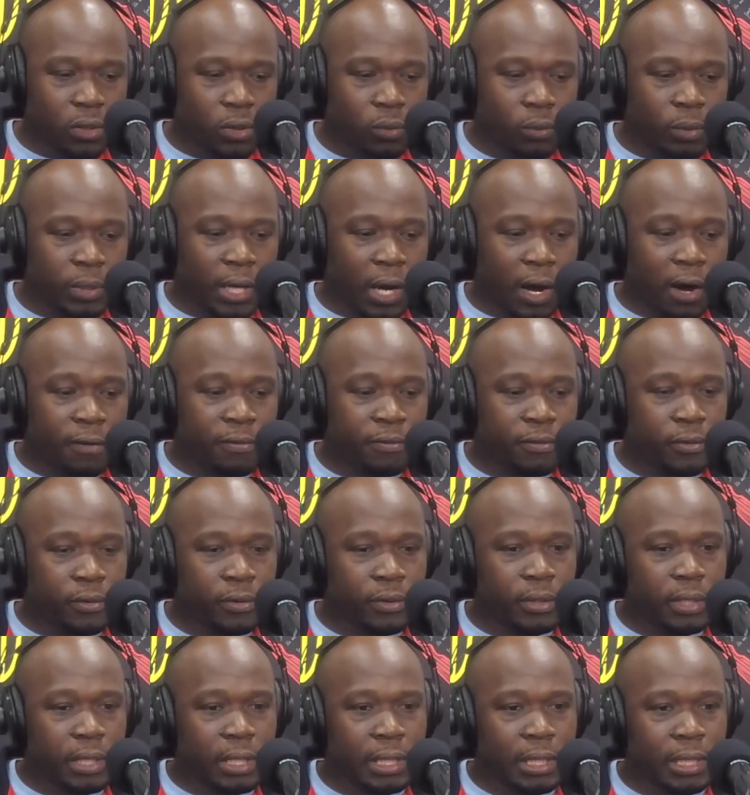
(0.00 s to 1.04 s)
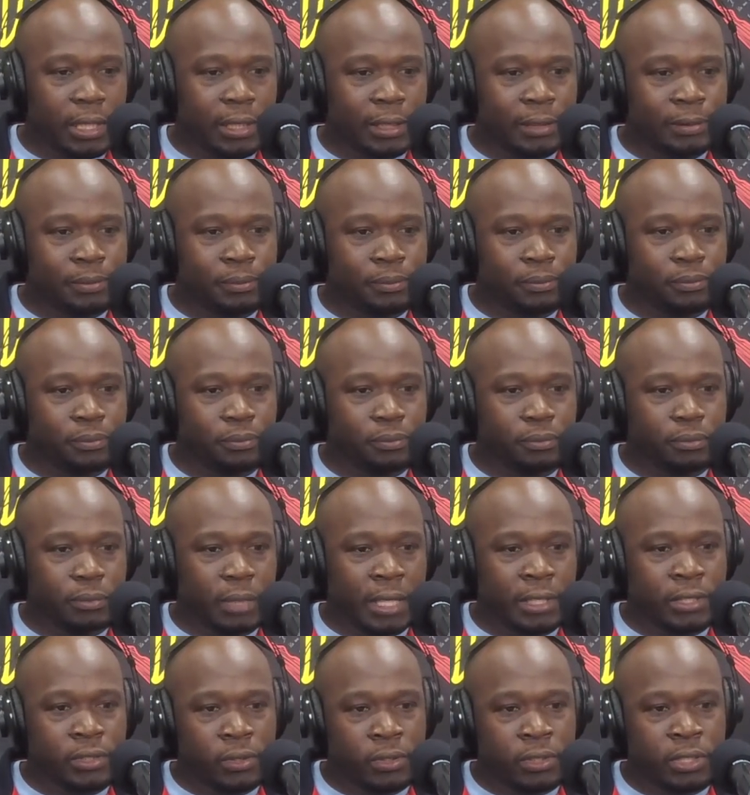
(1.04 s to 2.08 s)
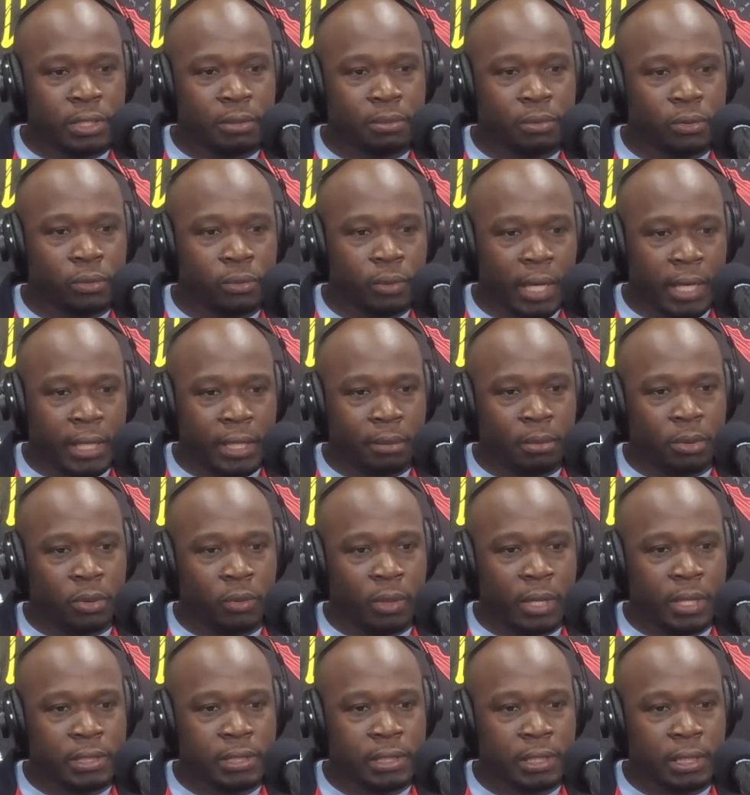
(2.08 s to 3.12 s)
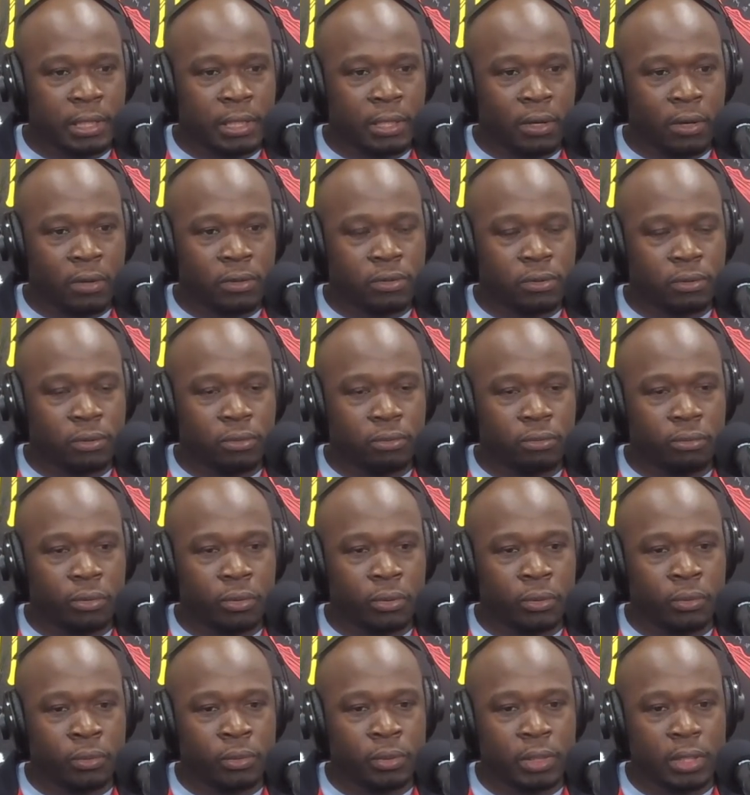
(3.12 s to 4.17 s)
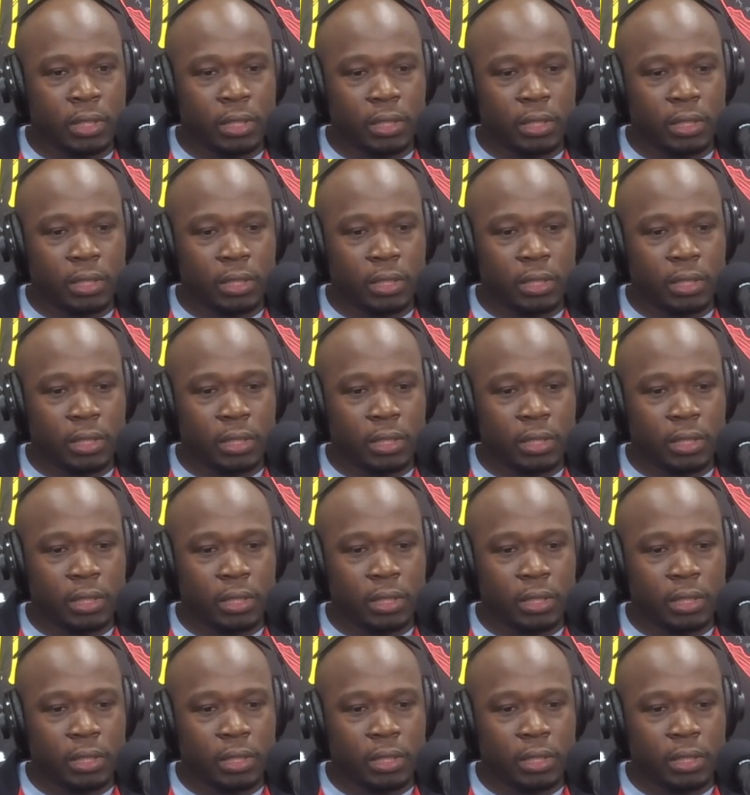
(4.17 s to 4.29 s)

we offer internship through AWS, and then also through